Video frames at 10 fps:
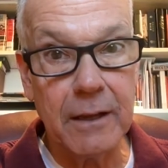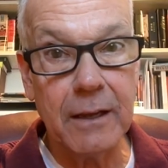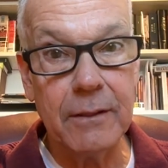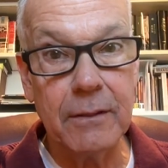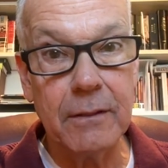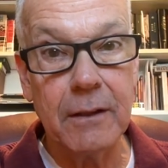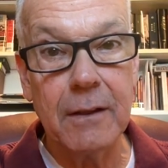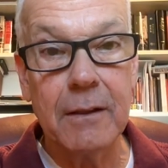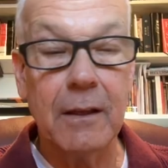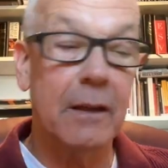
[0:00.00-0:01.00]

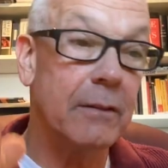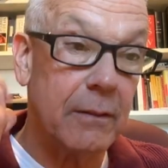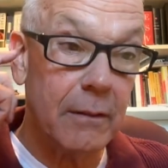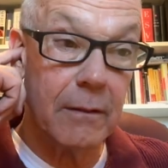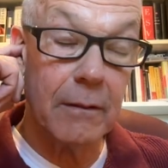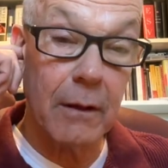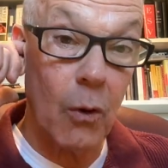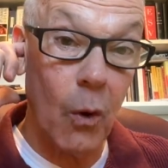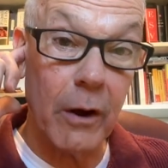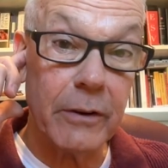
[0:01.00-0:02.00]
in the
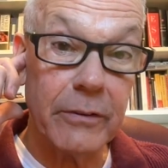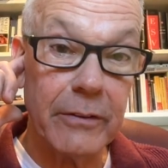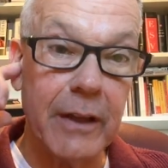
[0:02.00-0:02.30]
course.